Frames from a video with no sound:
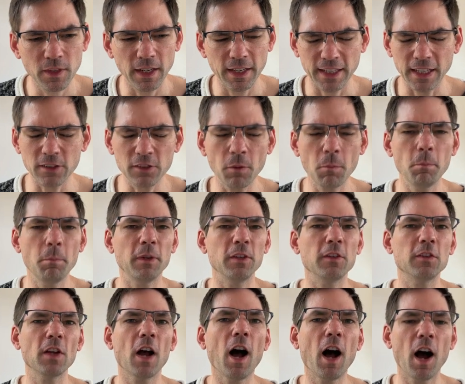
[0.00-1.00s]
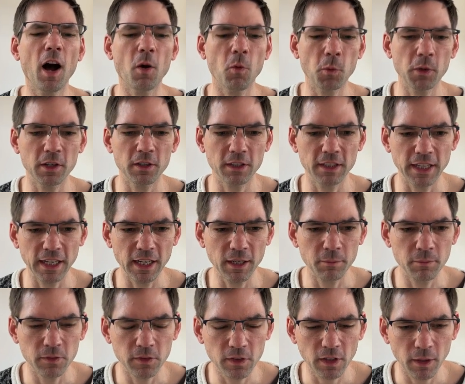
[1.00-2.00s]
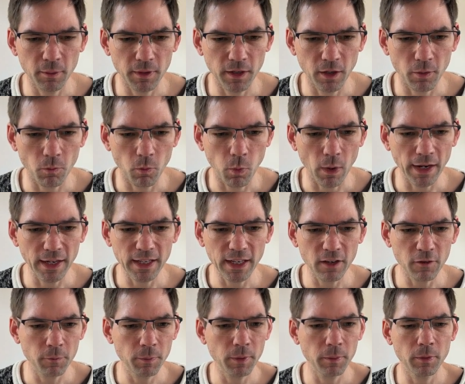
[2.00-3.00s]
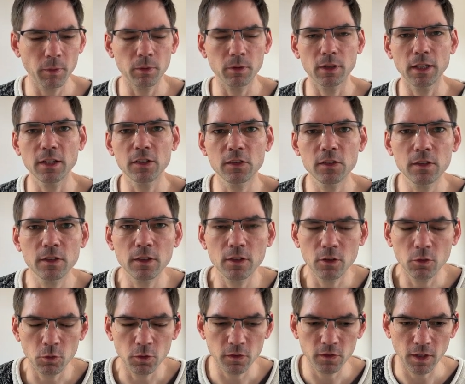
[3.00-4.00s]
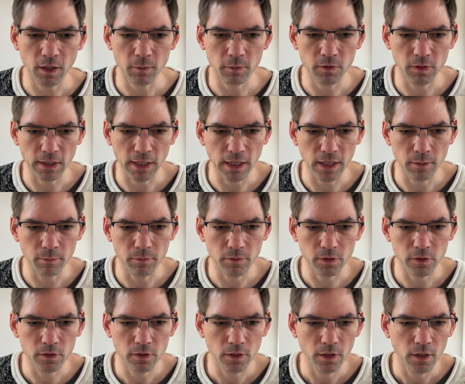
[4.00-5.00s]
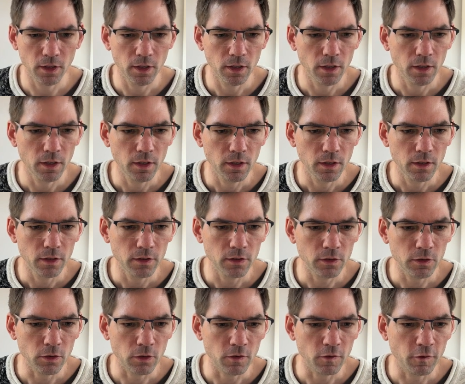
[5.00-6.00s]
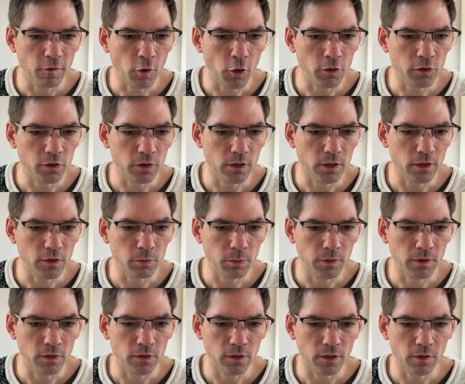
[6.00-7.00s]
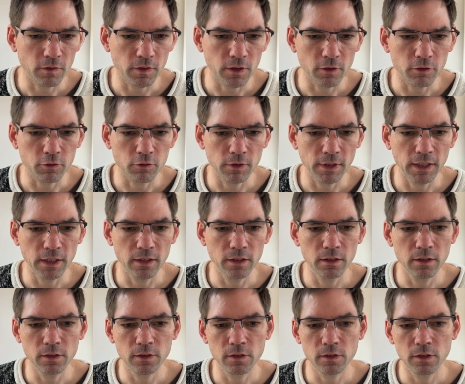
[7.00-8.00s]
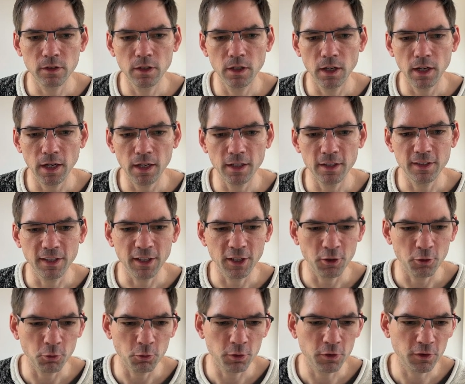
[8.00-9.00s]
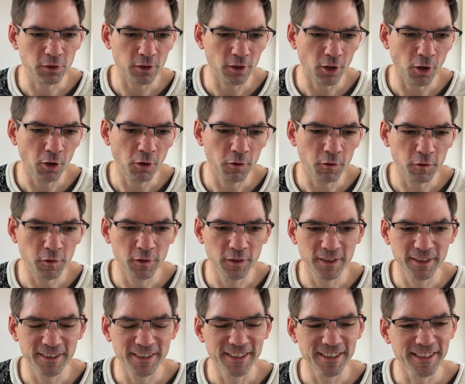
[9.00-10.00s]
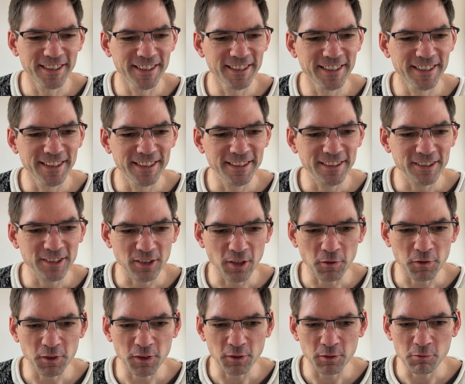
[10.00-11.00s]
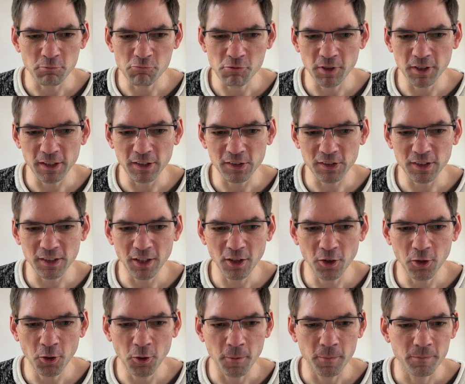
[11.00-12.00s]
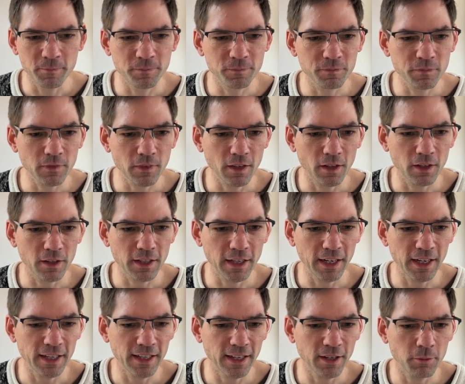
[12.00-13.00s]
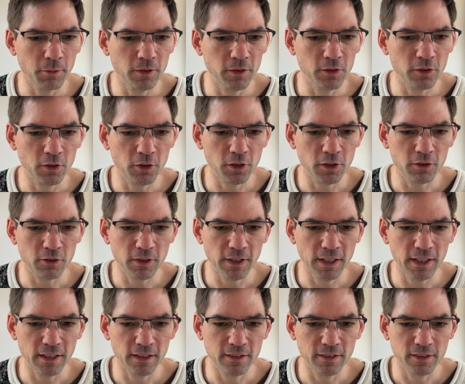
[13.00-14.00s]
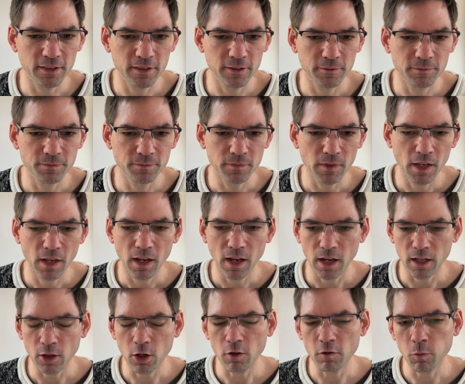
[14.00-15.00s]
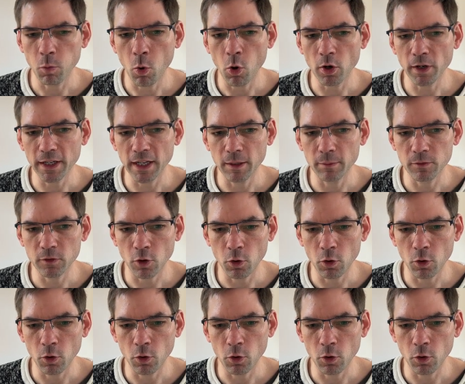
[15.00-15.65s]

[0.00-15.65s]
You get some bizarre, weird games coming up. Why on earth people list those types of games? So unfortunately, this one doesn't have enough ratings. Hide and go sloth. Sloths are really slow. Okay, that one's not great. A lot of war games